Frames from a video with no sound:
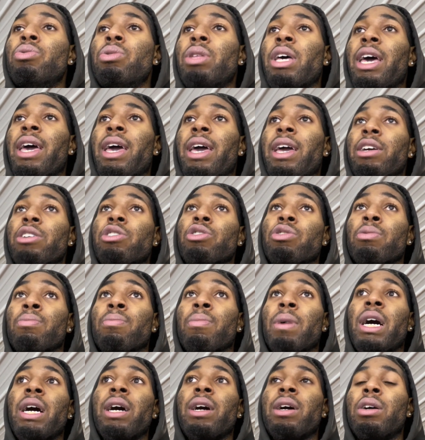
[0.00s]
that extra
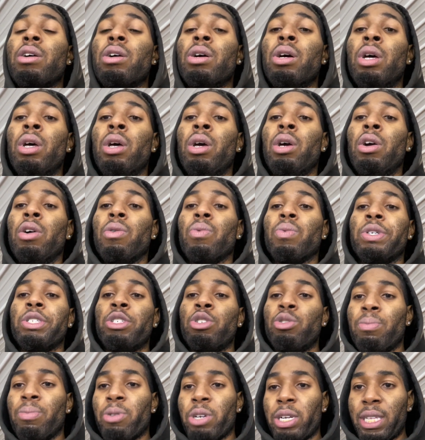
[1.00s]
mile when
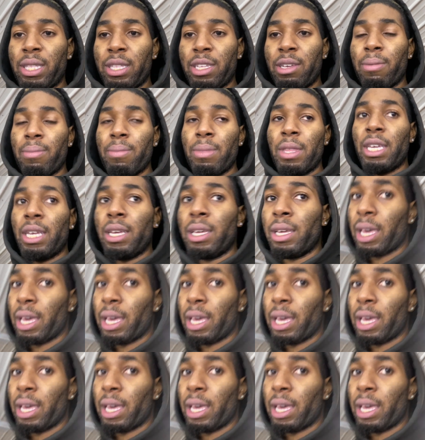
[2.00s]
you bring them the